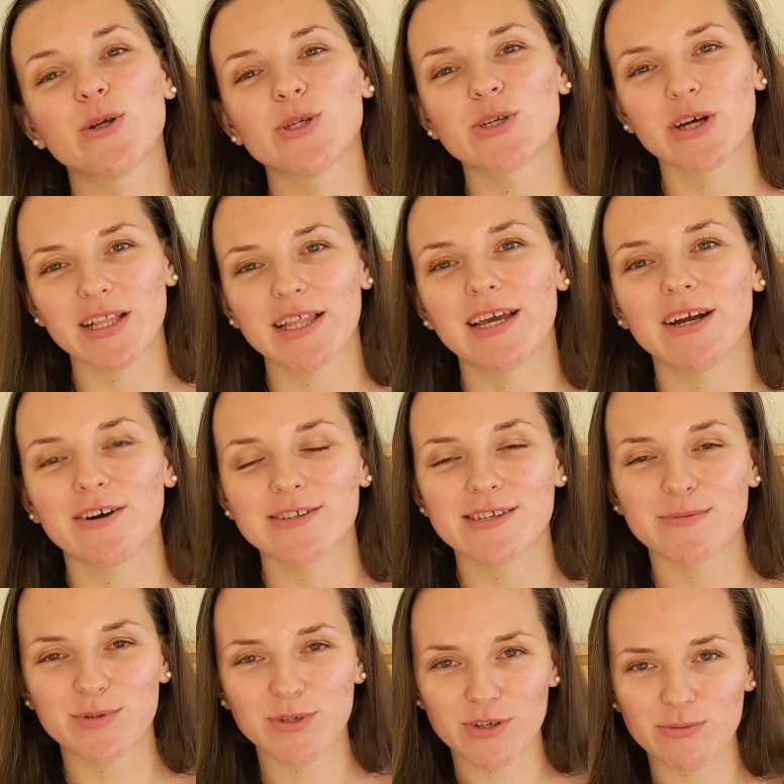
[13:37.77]
Also click
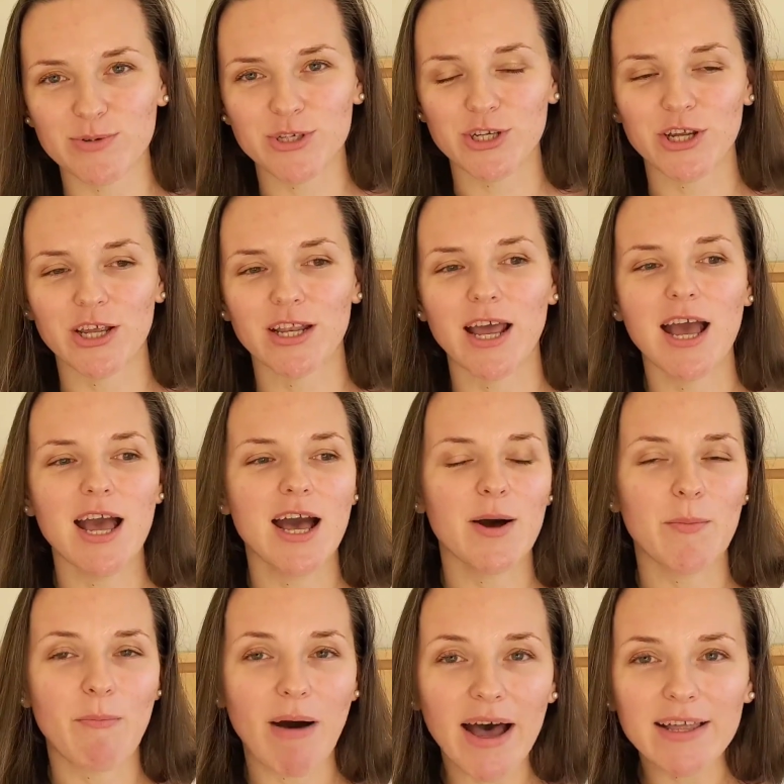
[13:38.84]
on subscription
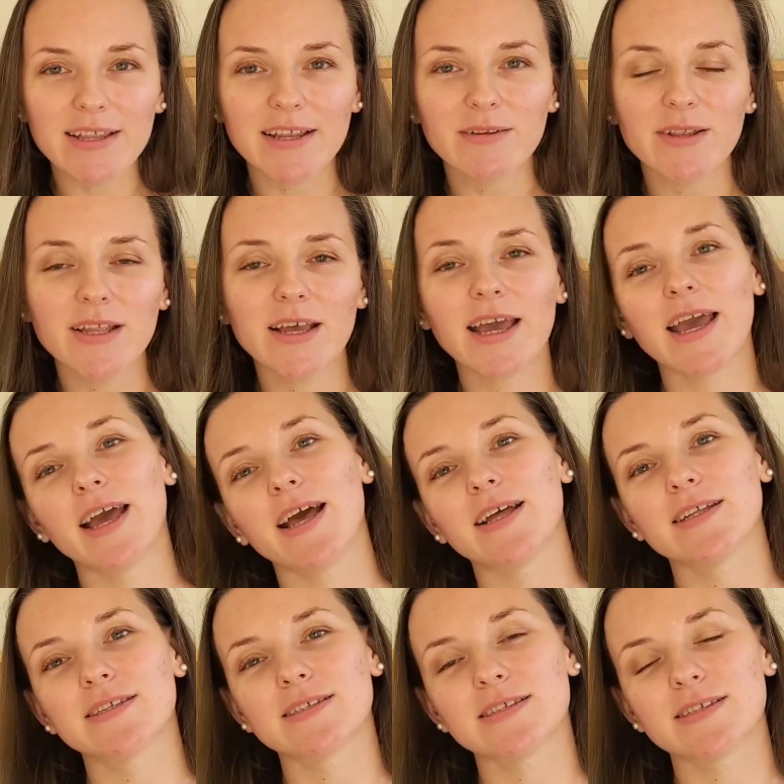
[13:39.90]
button
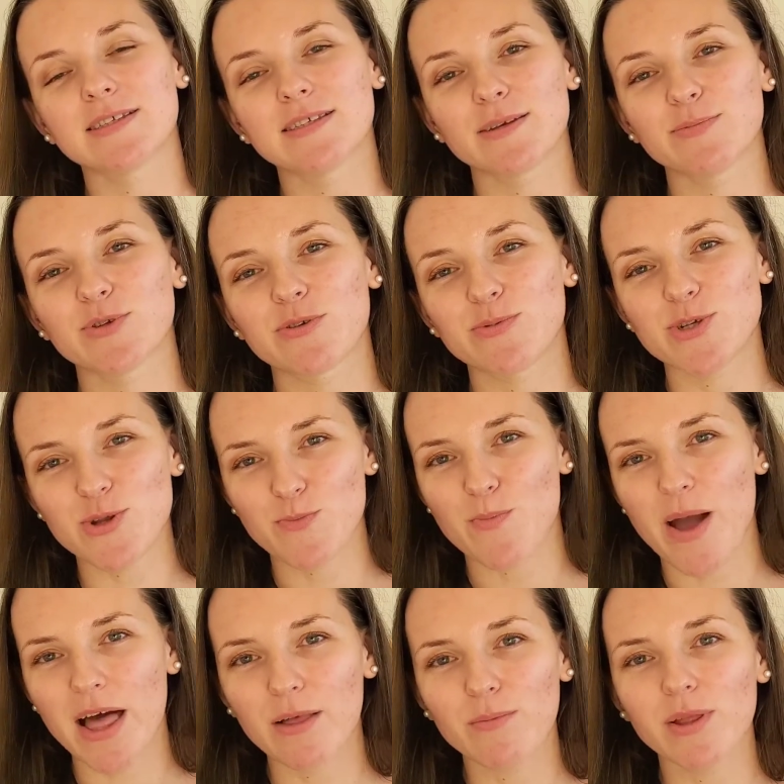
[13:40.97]
and
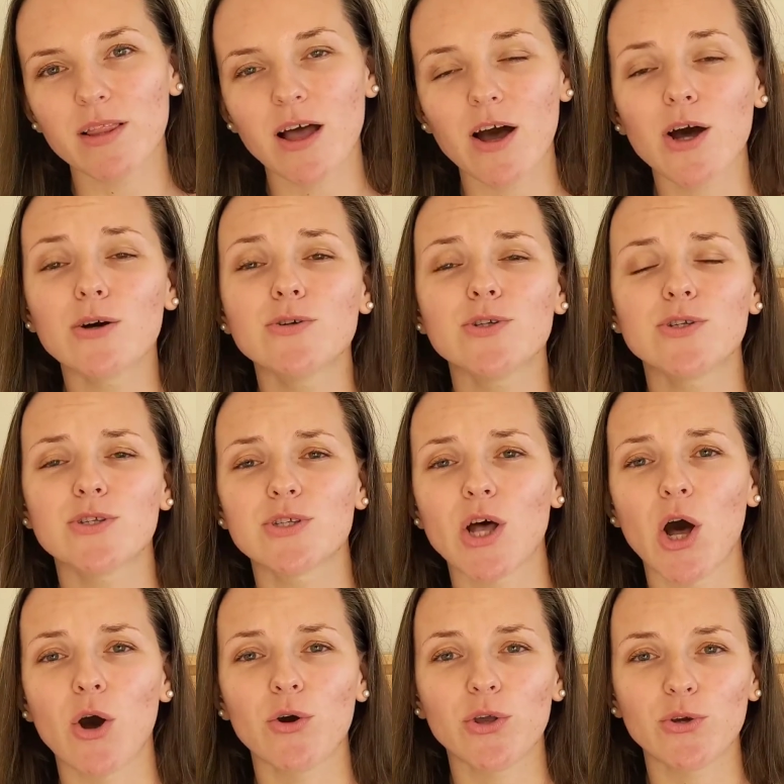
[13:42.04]
subscription bell below,
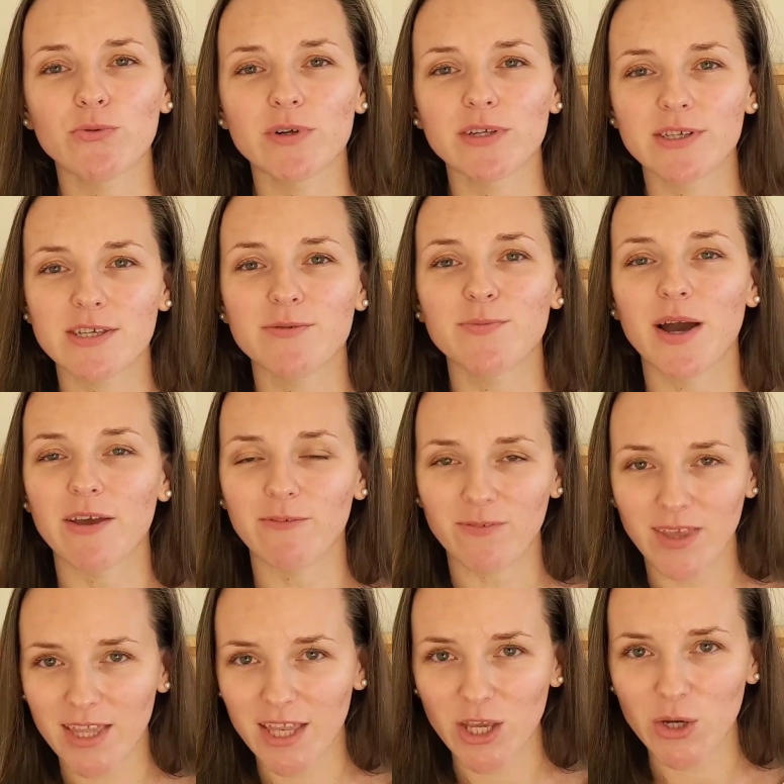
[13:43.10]
so you will see my
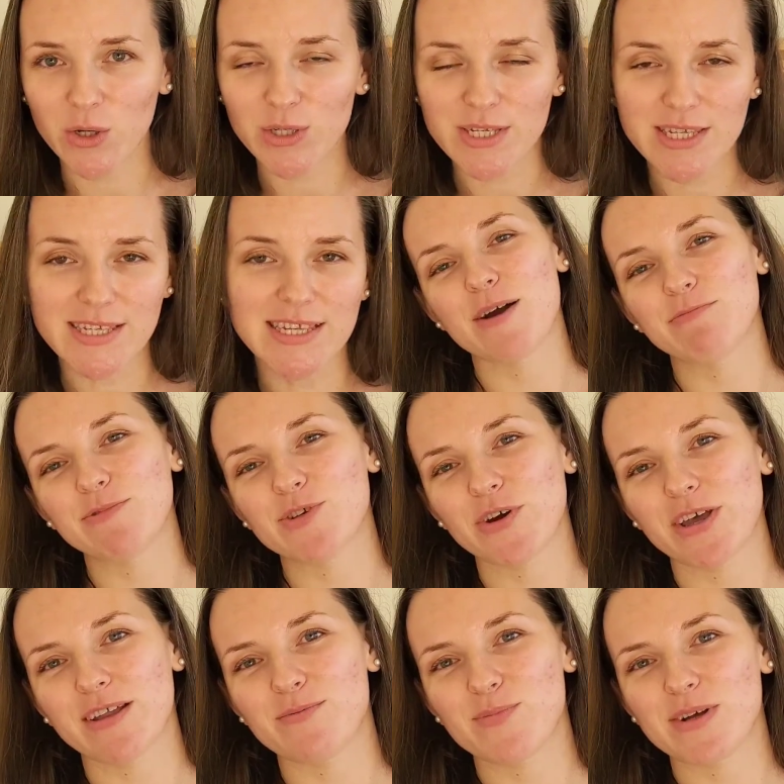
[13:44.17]
videos. I'm
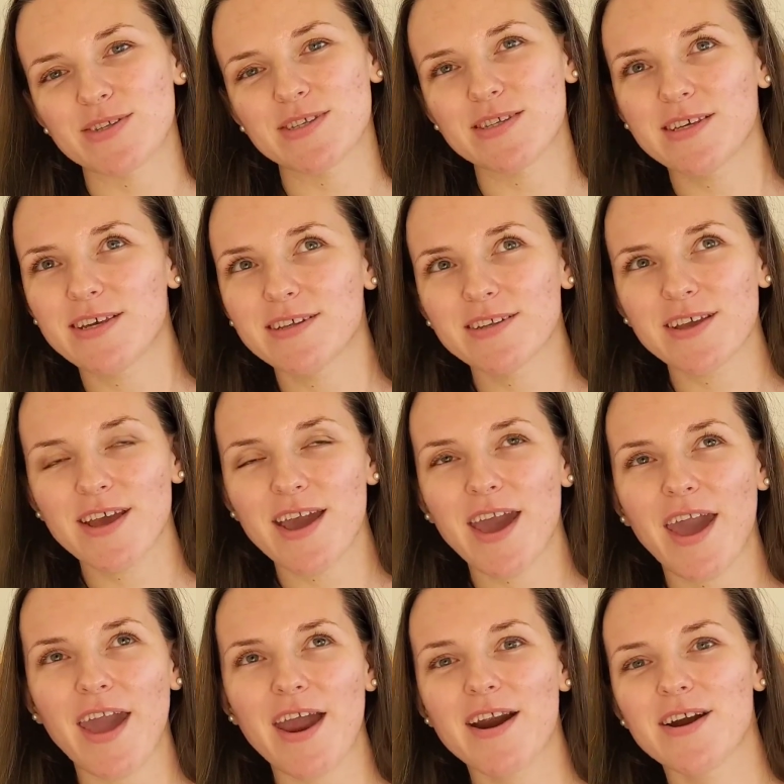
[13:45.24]
talking about
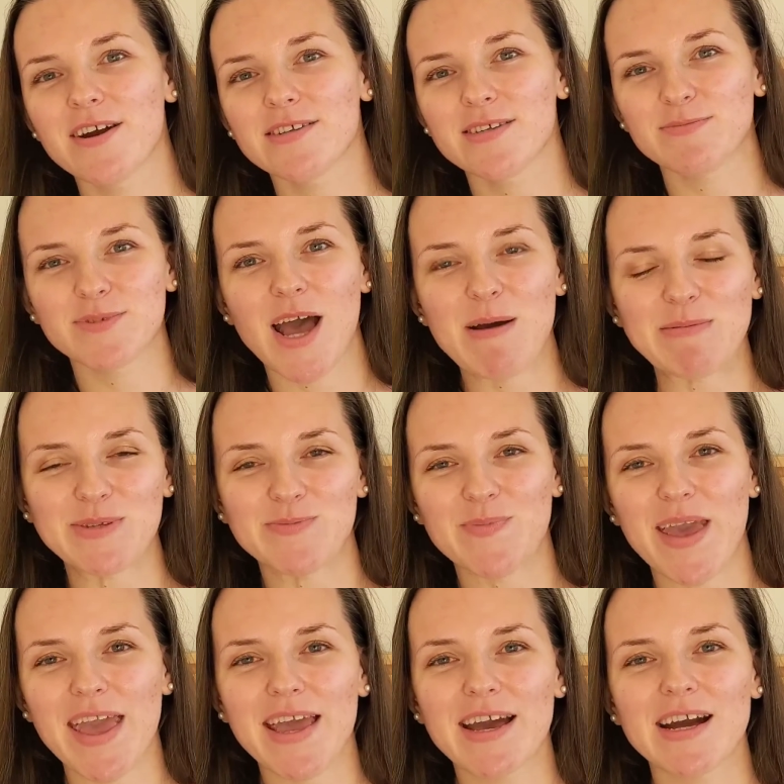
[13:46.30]
skincare, sometimes
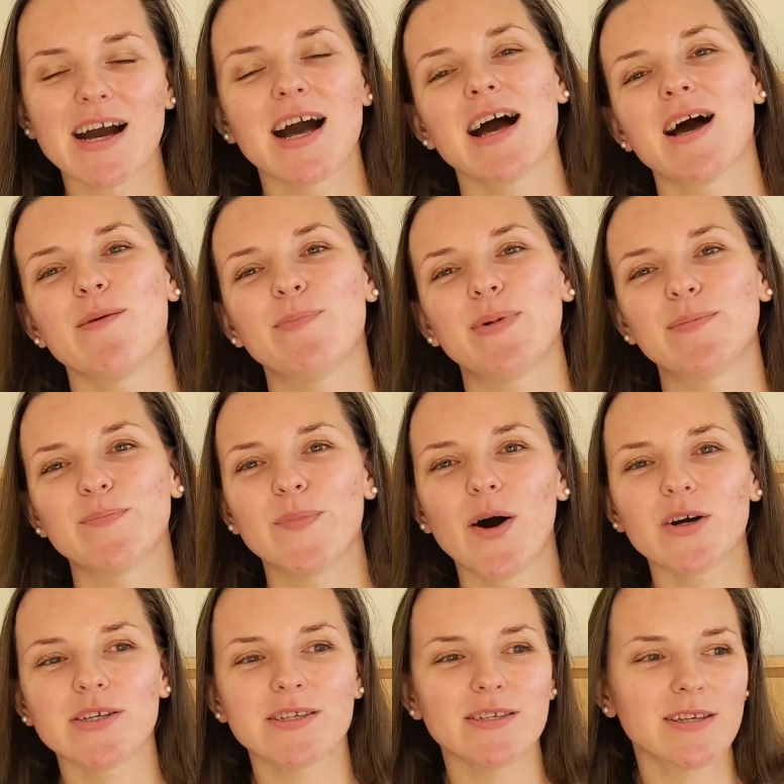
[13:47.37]
makeup,
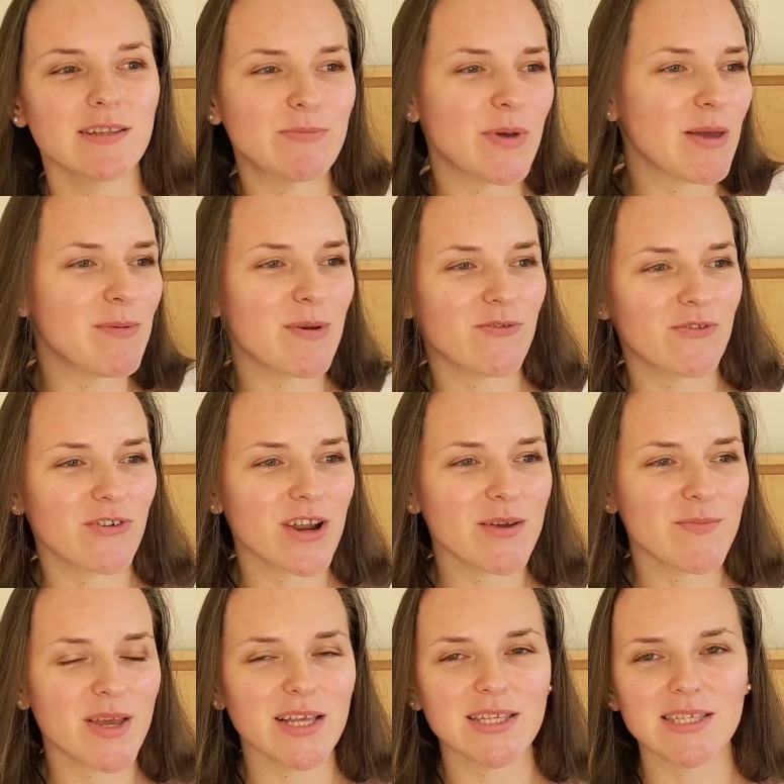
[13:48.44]
unboxing, maybe
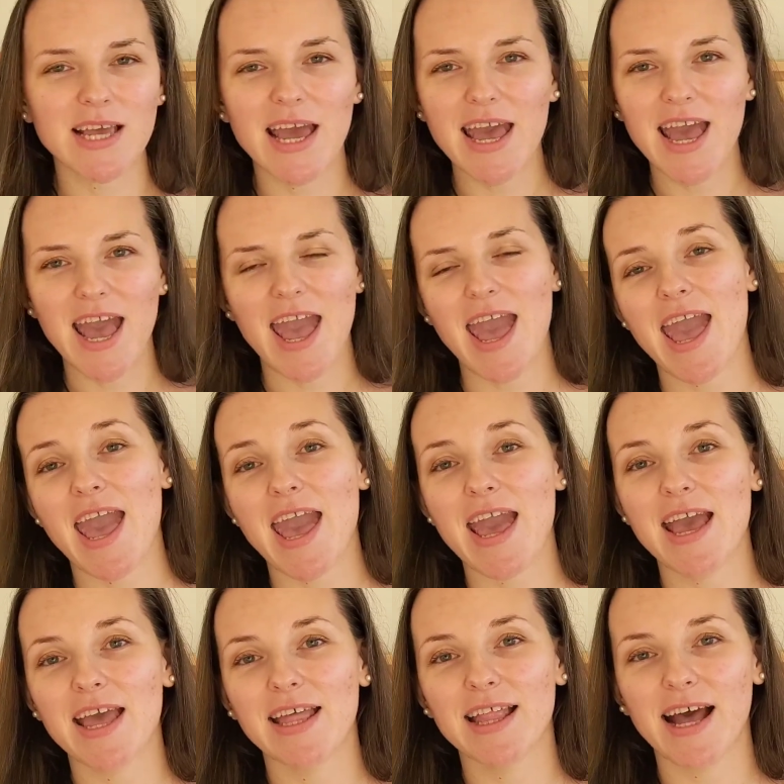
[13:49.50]
freebies,
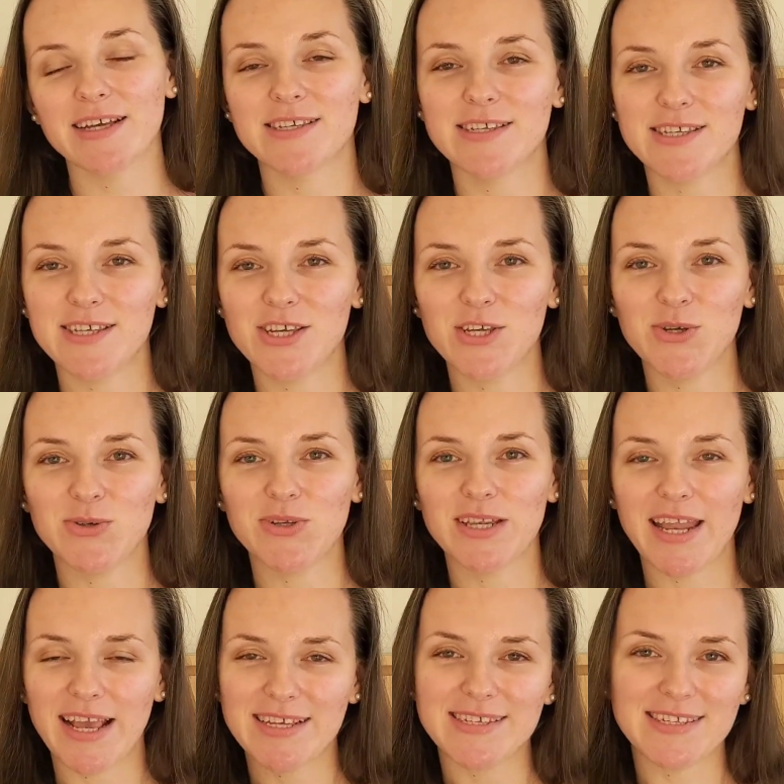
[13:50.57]
and I see you
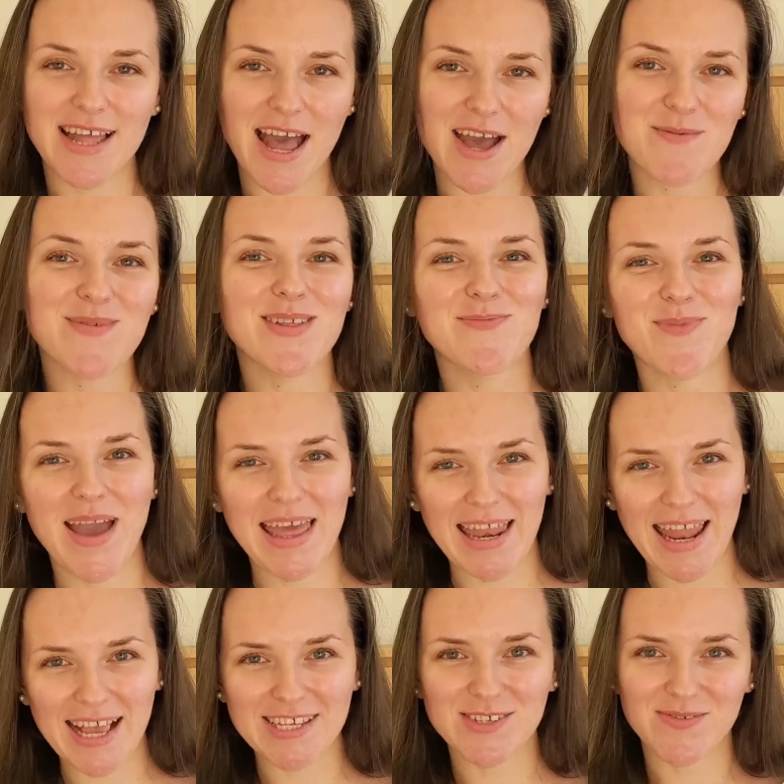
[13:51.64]
next time in my
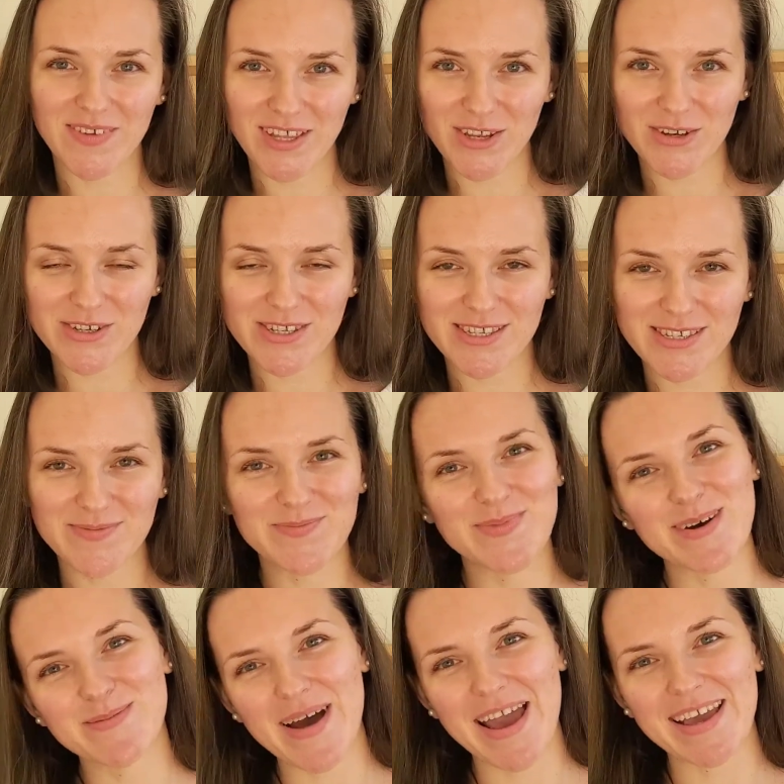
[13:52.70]
next videos.
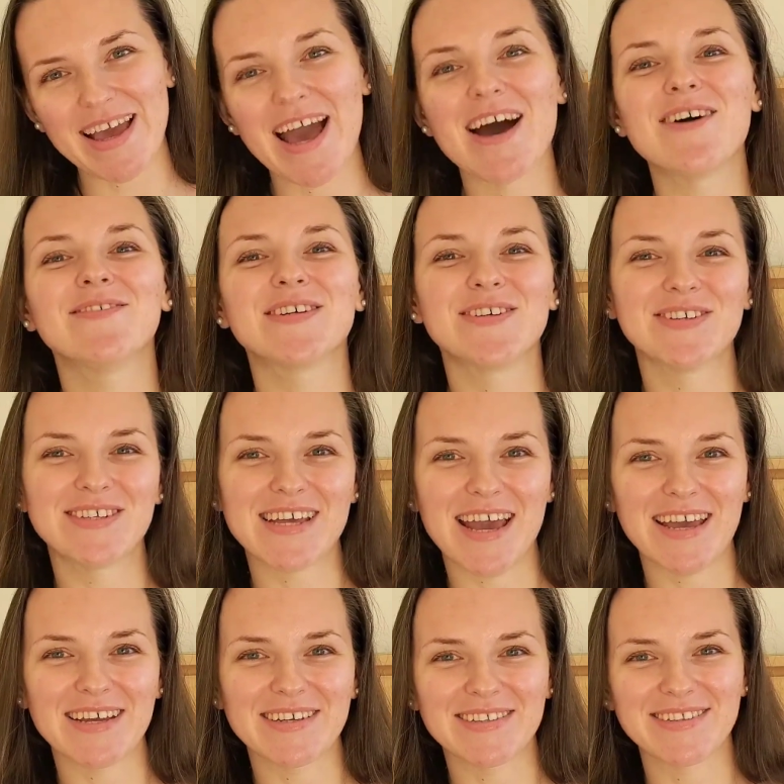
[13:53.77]
Bye bye, have a good day.